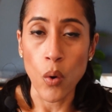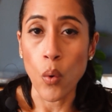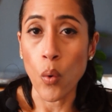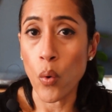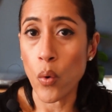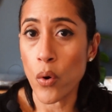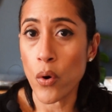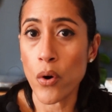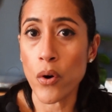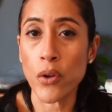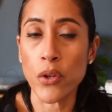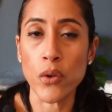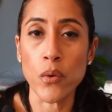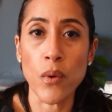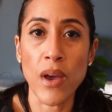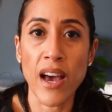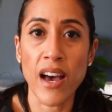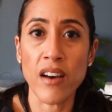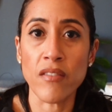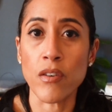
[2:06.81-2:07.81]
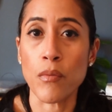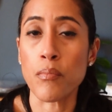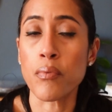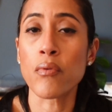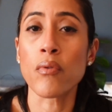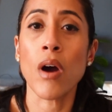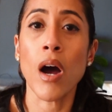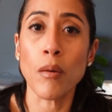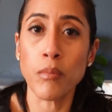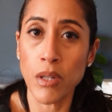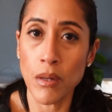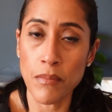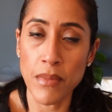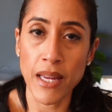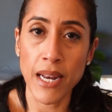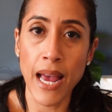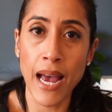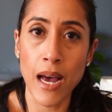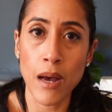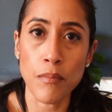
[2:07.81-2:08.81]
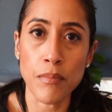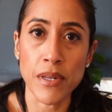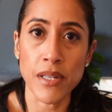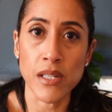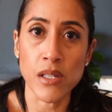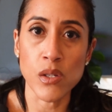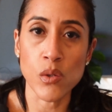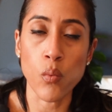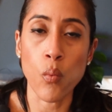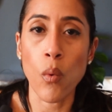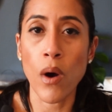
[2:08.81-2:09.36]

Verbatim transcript: or you have a problem that happens